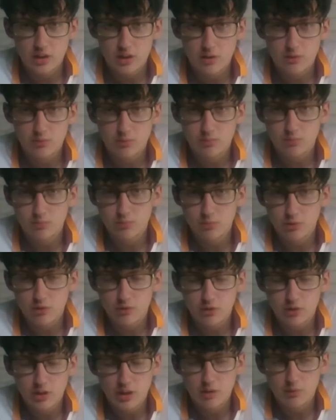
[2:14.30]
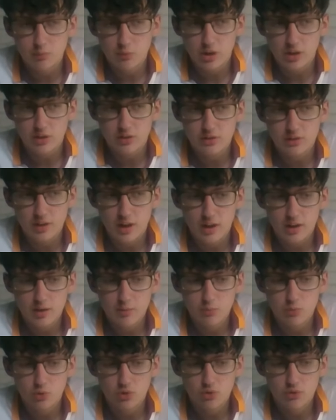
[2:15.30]
didn't re-sign
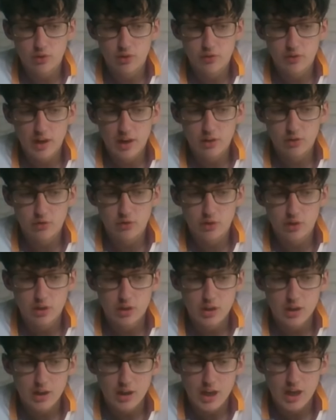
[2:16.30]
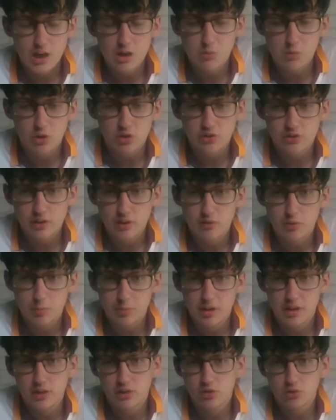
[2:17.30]
him, was the fact that he wants every
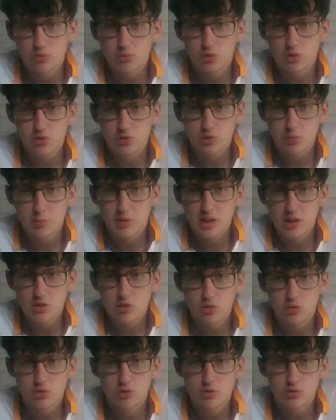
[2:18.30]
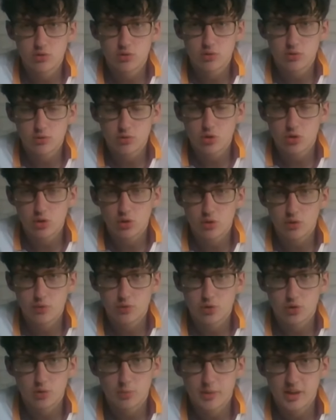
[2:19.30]
player in the squad to be good enough
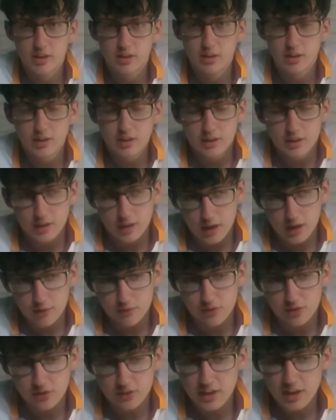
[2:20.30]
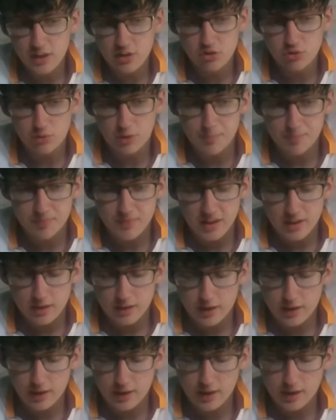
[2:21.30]
to come in if there's an injury.
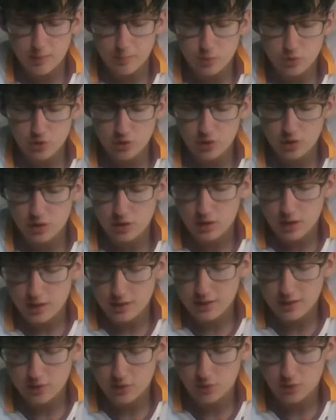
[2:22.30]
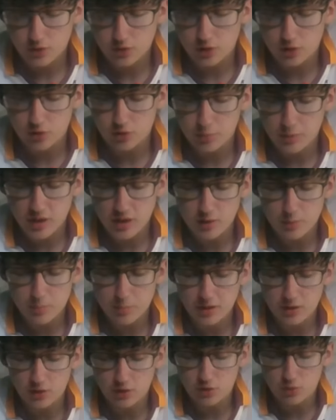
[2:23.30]
So that's obviously something he's
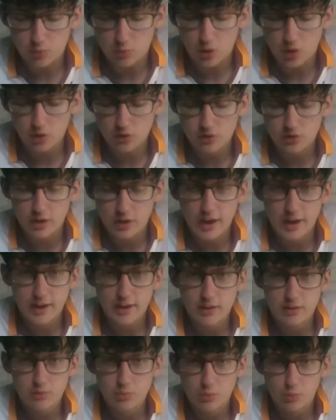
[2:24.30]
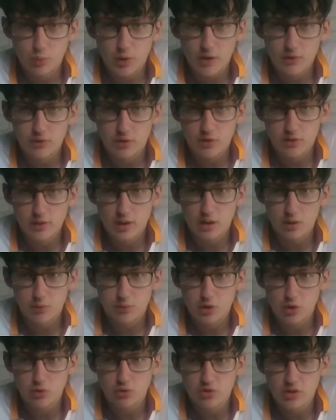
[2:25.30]
building towards, and we have to sell a
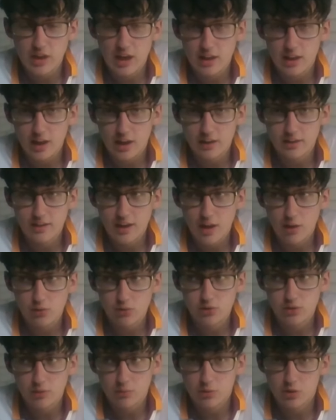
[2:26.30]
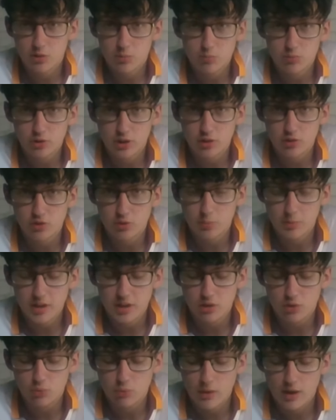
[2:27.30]
few to get that down so we can bring some
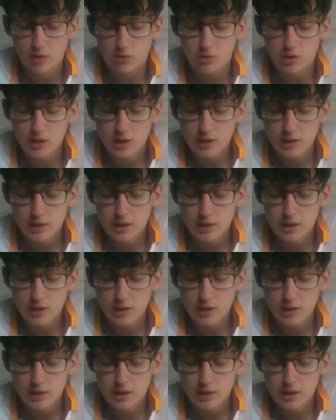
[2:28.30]
in as well.